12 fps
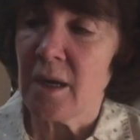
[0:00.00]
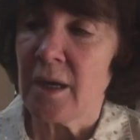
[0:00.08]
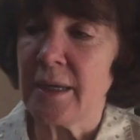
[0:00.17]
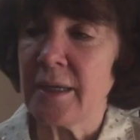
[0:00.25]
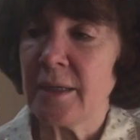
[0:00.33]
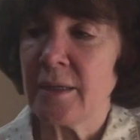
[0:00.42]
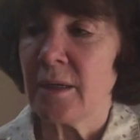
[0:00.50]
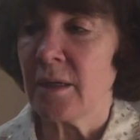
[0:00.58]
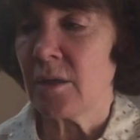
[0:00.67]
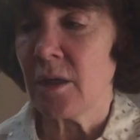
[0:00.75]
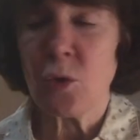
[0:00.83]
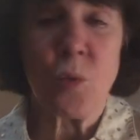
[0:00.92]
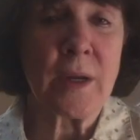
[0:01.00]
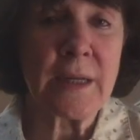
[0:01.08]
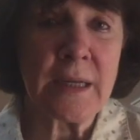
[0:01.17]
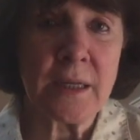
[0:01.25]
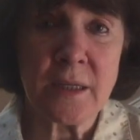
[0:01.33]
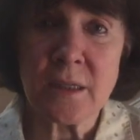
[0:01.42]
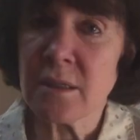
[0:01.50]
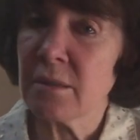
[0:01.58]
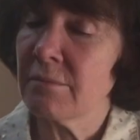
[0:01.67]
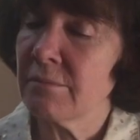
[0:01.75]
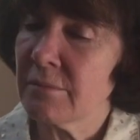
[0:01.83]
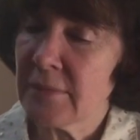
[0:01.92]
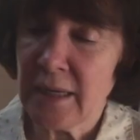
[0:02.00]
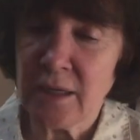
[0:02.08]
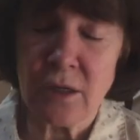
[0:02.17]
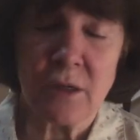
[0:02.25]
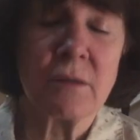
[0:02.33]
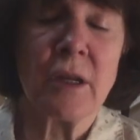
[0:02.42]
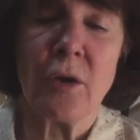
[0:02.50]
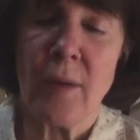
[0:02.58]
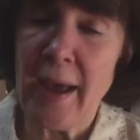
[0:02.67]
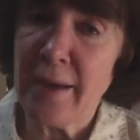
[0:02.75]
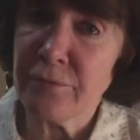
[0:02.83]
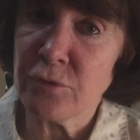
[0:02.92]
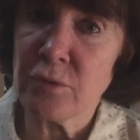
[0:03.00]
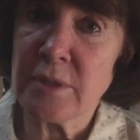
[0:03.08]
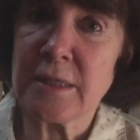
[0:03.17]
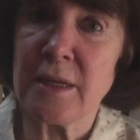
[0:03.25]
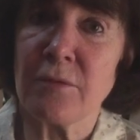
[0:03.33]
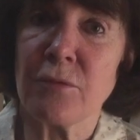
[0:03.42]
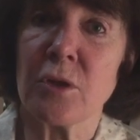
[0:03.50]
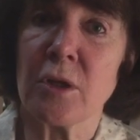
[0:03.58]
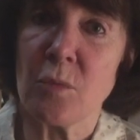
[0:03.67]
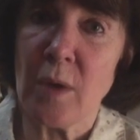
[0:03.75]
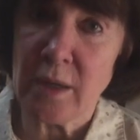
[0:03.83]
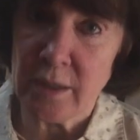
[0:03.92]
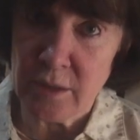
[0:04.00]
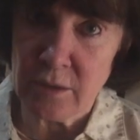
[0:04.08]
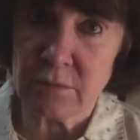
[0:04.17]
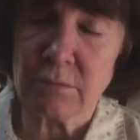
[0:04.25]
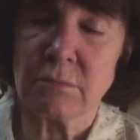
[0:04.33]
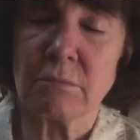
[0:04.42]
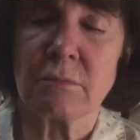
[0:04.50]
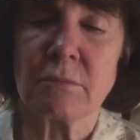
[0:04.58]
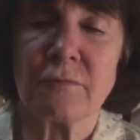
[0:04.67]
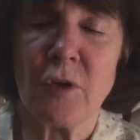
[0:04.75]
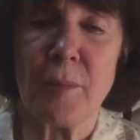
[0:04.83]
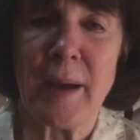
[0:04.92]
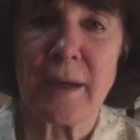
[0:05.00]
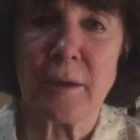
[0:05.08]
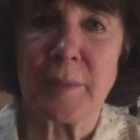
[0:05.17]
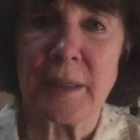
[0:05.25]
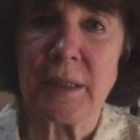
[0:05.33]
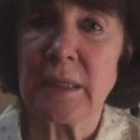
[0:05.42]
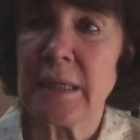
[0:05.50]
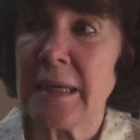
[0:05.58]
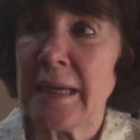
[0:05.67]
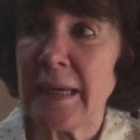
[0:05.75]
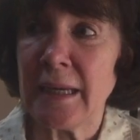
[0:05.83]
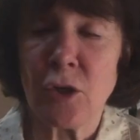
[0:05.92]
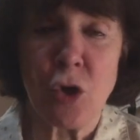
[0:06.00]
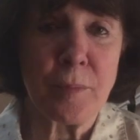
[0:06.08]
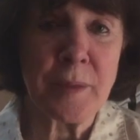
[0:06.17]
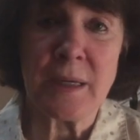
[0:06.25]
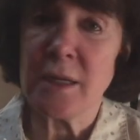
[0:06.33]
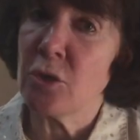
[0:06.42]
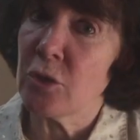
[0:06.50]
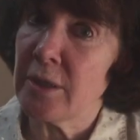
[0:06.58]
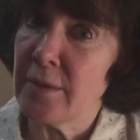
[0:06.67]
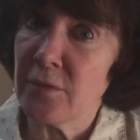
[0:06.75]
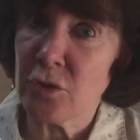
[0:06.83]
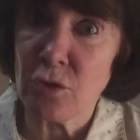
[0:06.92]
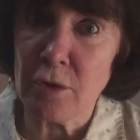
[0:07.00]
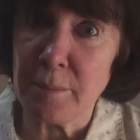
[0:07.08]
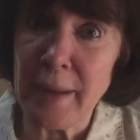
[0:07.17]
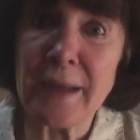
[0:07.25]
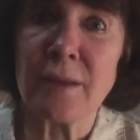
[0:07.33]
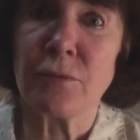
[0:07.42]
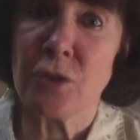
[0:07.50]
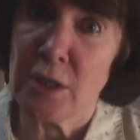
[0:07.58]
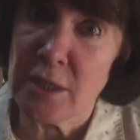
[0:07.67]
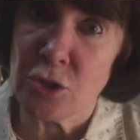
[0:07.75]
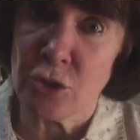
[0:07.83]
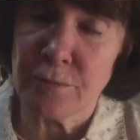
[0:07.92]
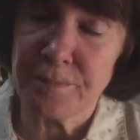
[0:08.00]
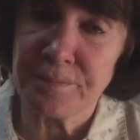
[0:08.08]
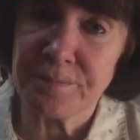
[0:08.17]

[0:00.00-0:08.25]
In a quad helix, take it, after it's there for a little while, it'll fall back a bit. In RPE, you can even turn it back if you need to.